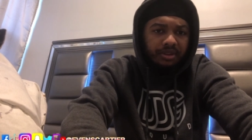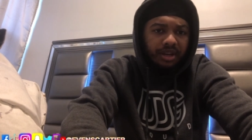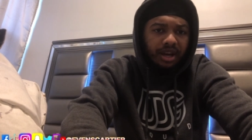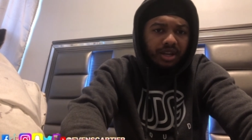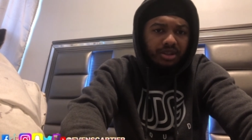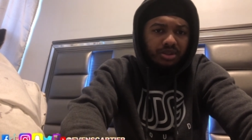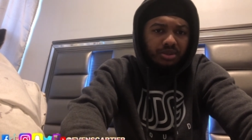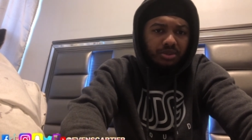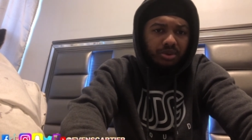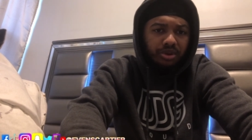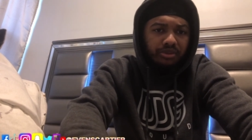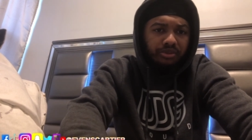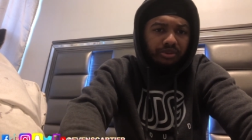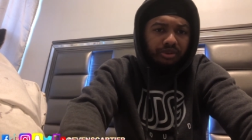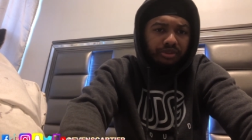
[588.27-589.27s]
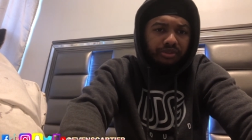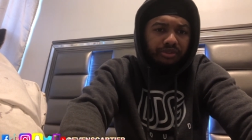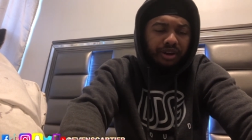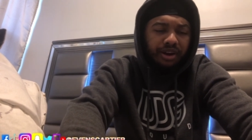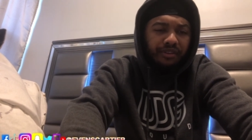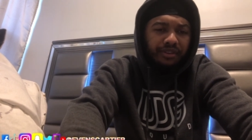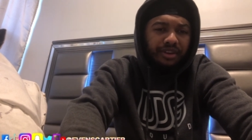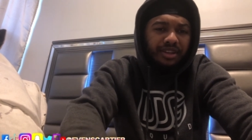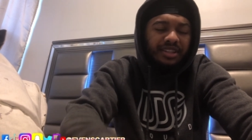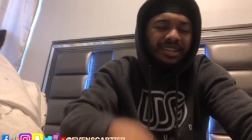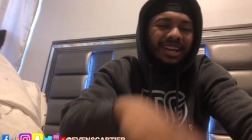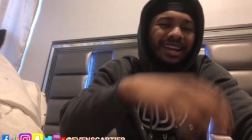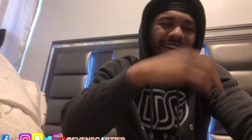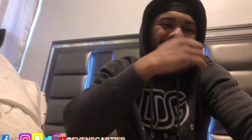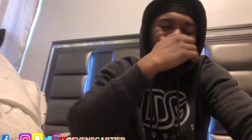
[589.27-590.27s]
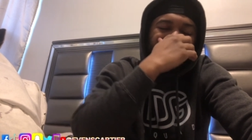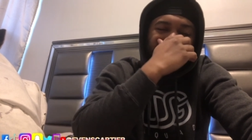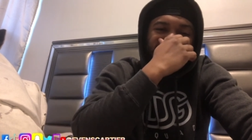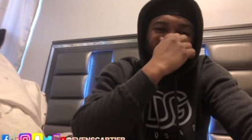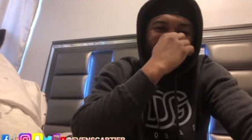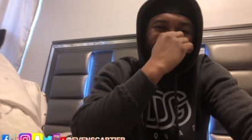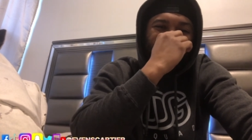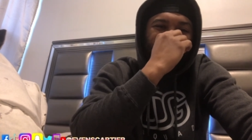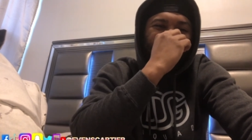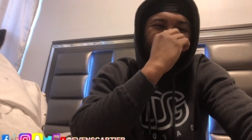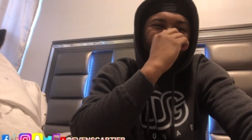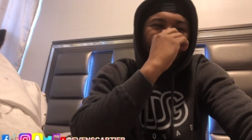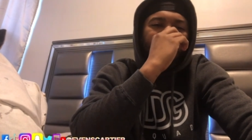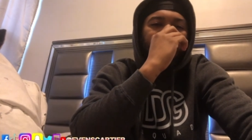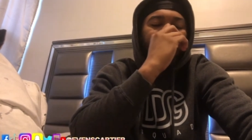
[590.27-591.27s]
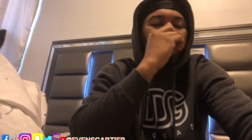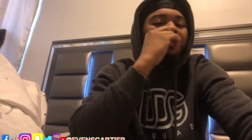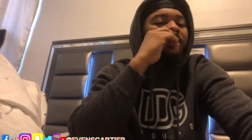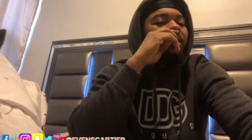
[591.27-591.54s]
I used to work for five days. He gave me three days